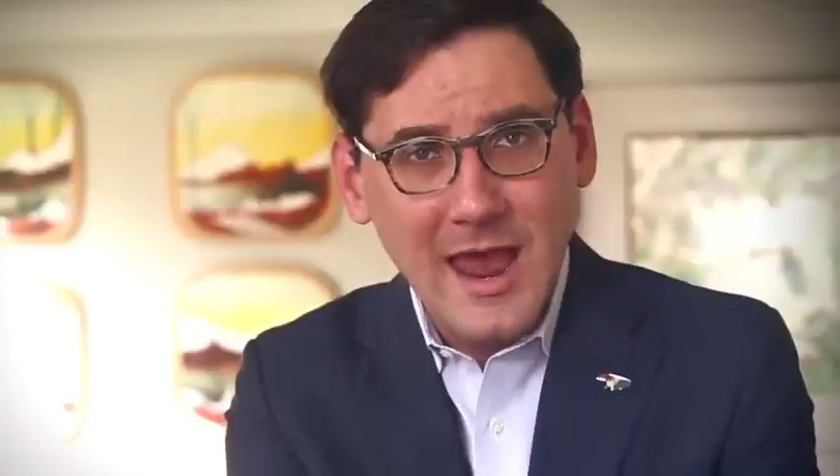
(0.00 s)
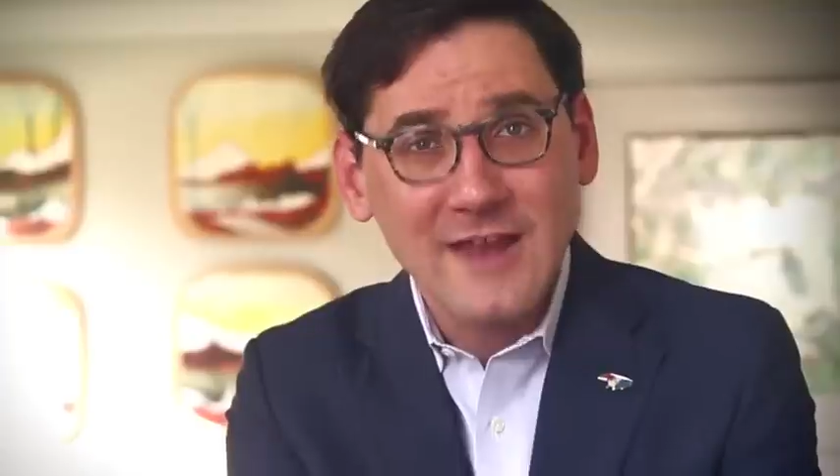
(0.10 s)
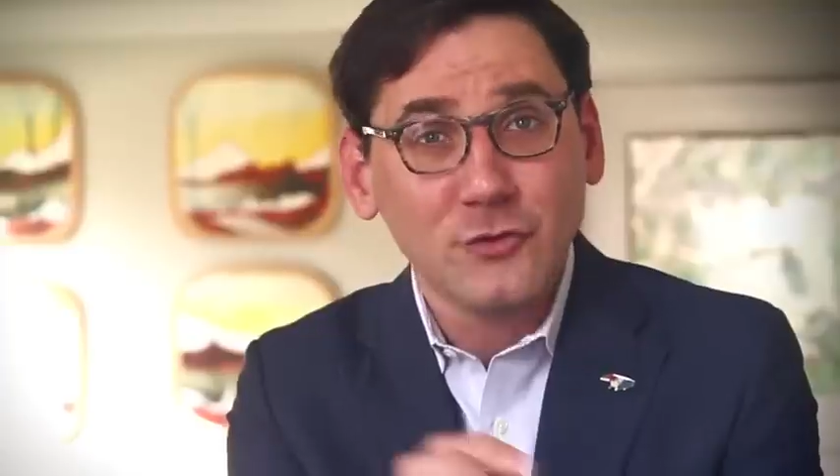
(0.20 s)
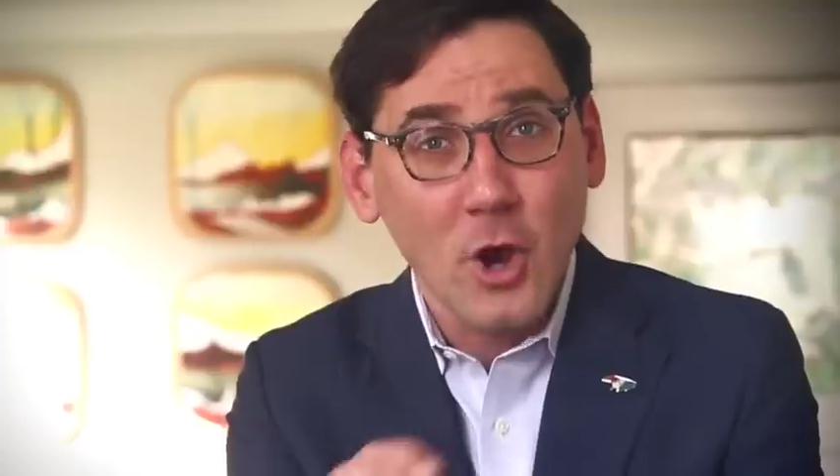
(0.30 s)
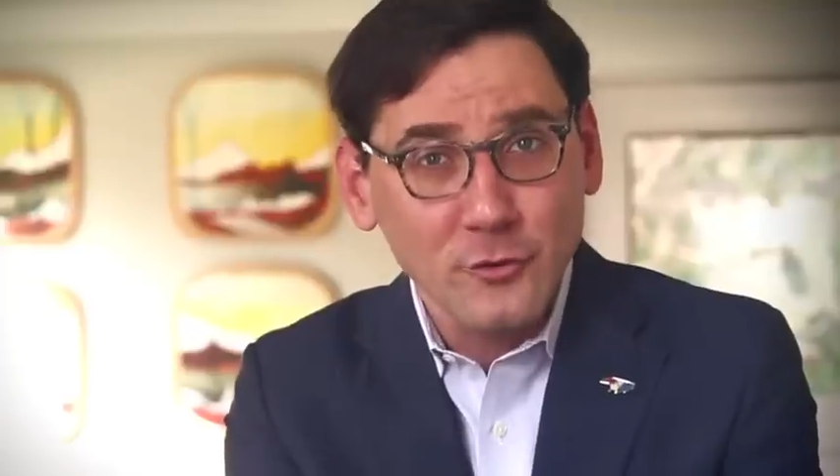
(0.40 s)

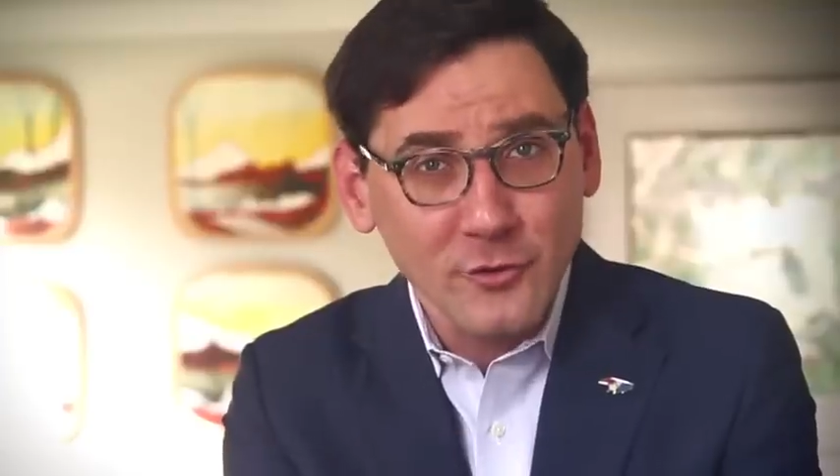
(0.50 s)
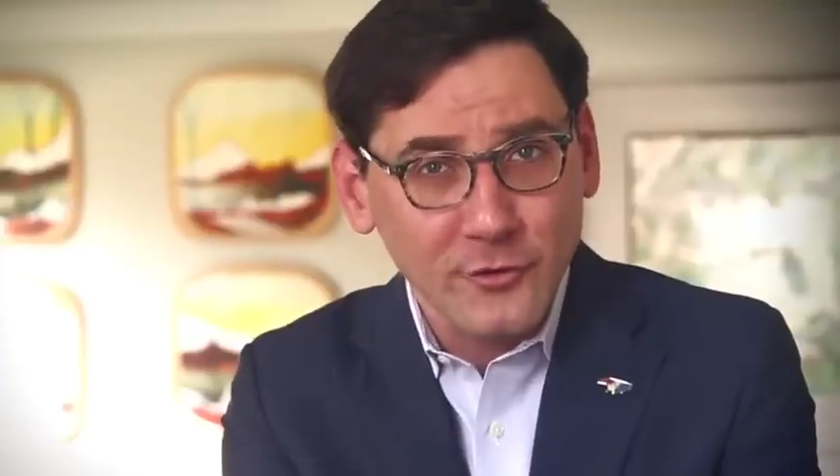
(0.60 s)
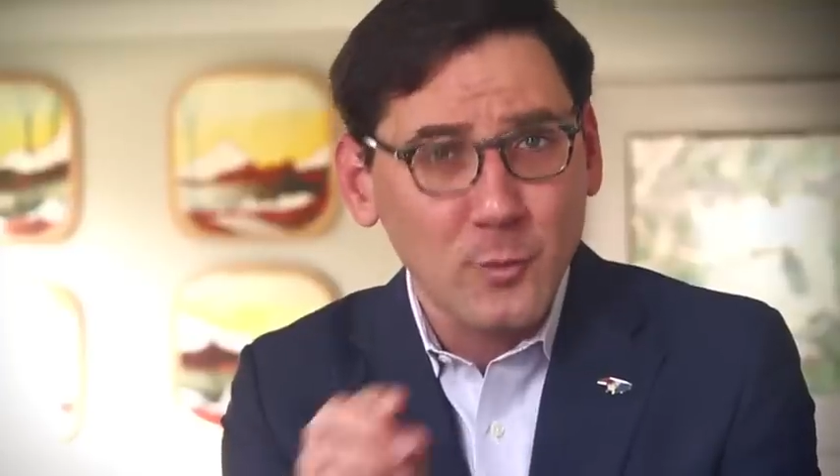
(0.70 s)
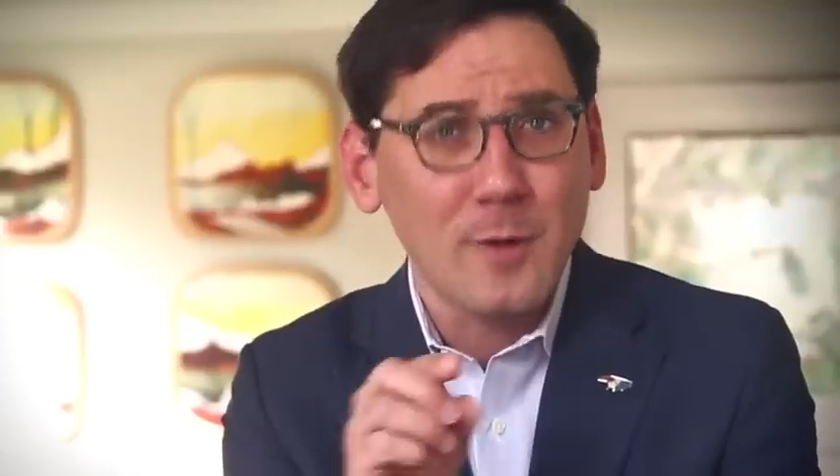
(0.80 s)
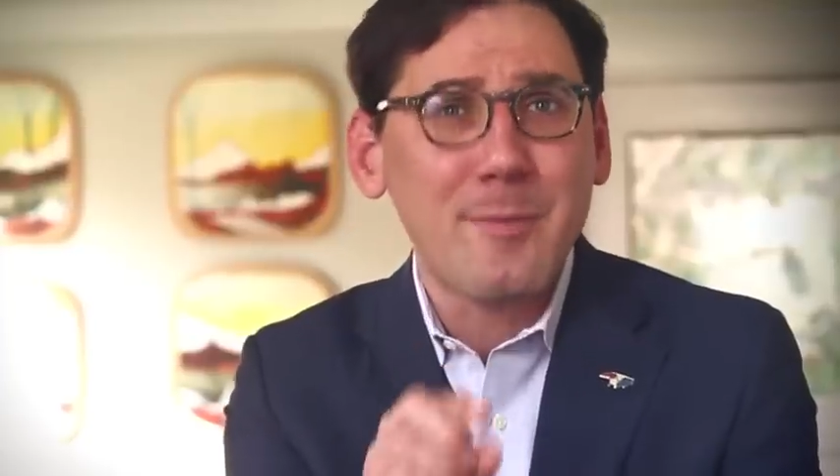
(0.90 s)
And
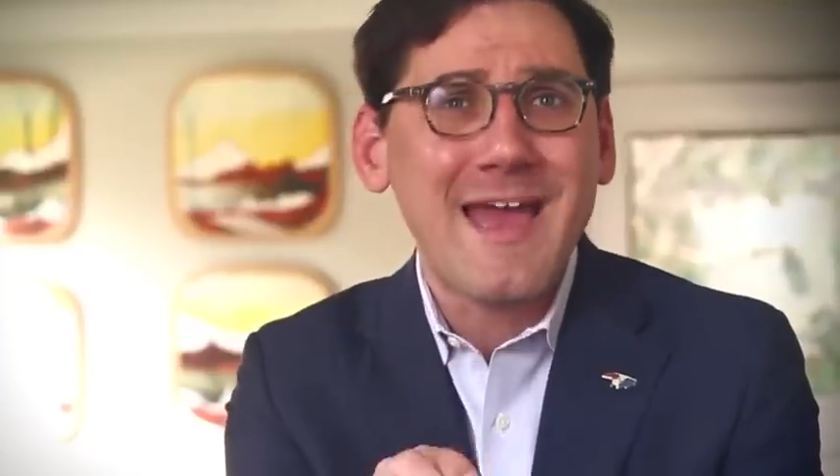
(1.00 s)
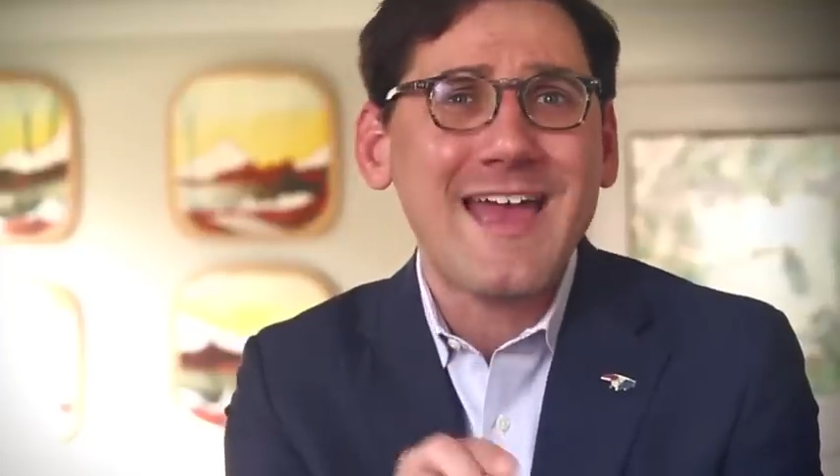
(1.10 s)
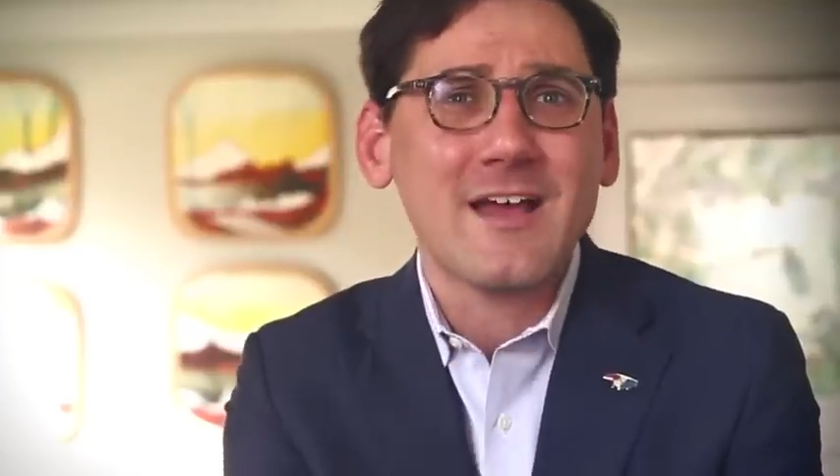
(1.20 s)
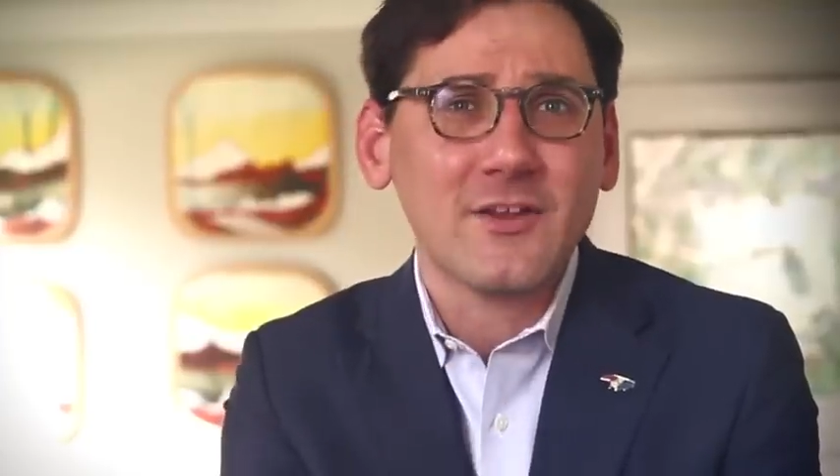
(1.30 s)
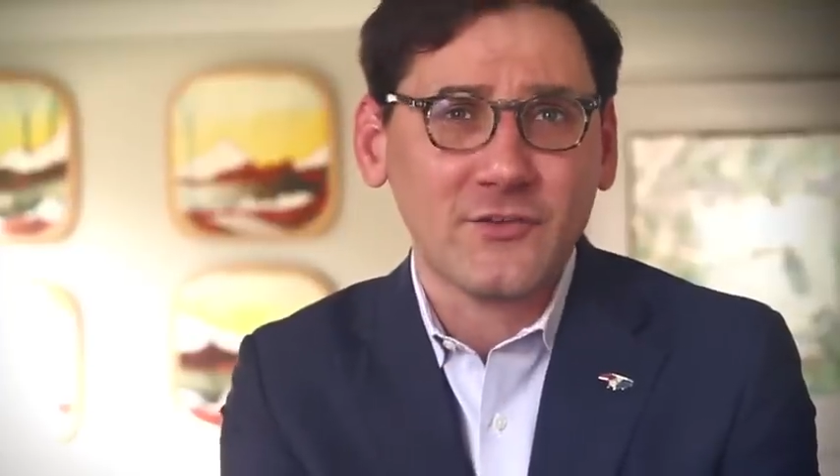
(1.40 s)
donors will
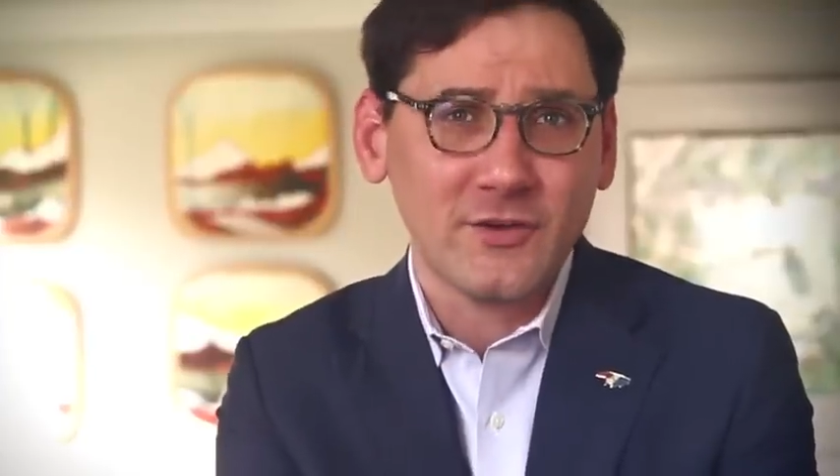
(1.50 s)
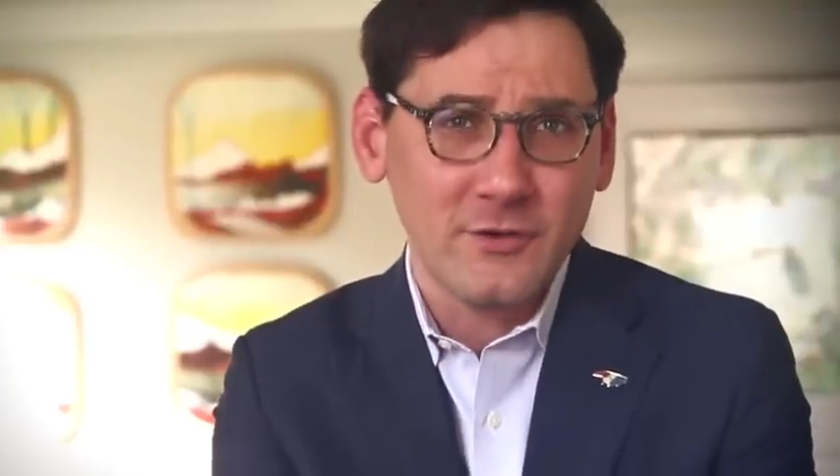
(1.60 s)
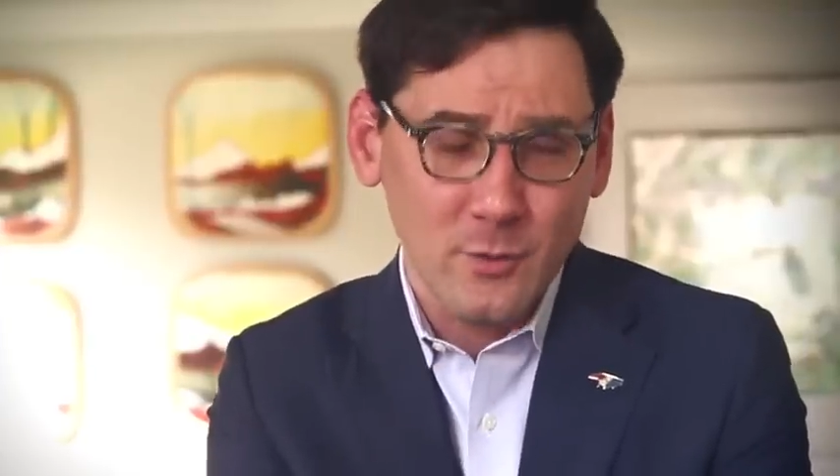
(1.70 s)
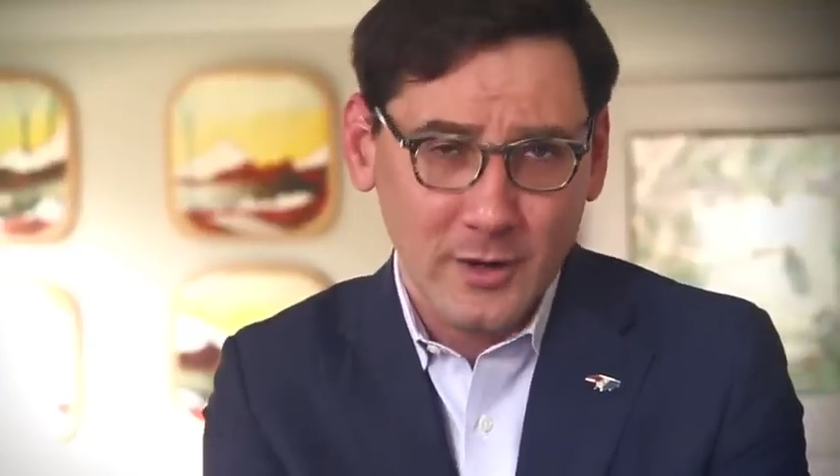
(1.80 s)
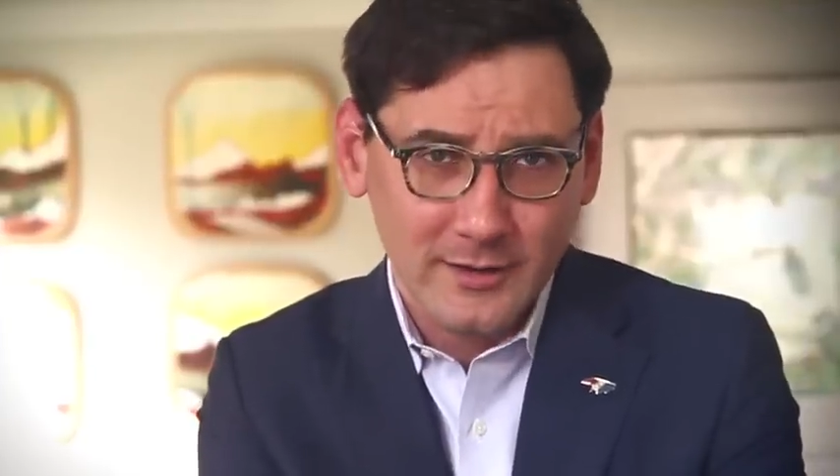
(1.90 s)
pay us to
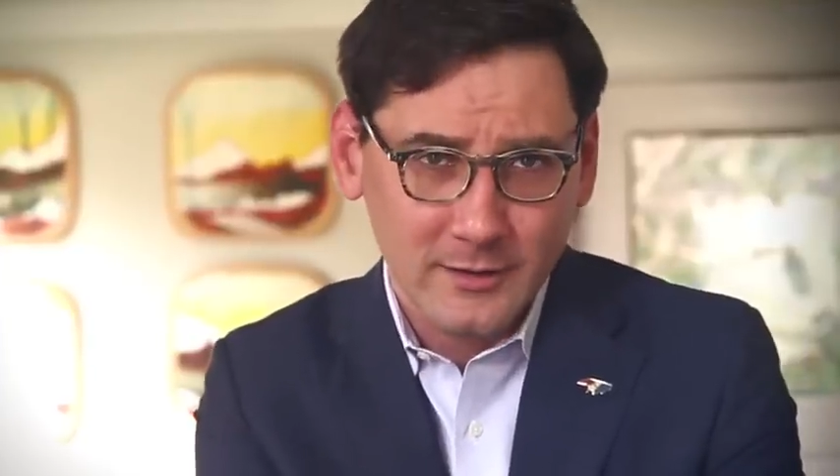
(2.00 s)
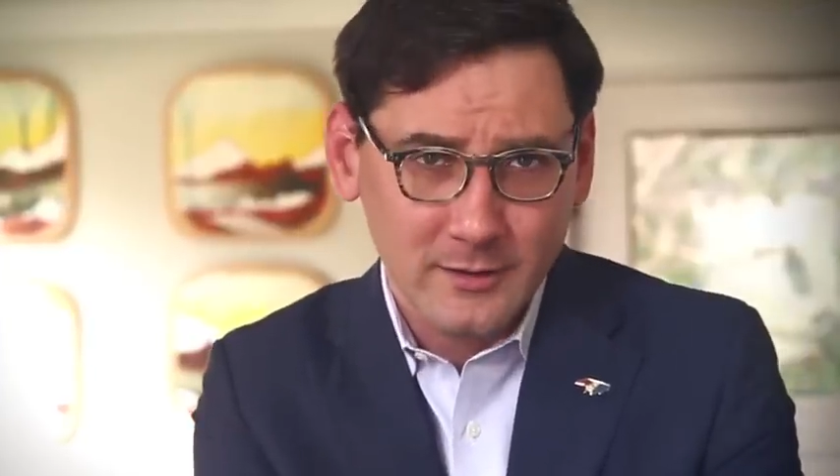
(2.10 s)
do it.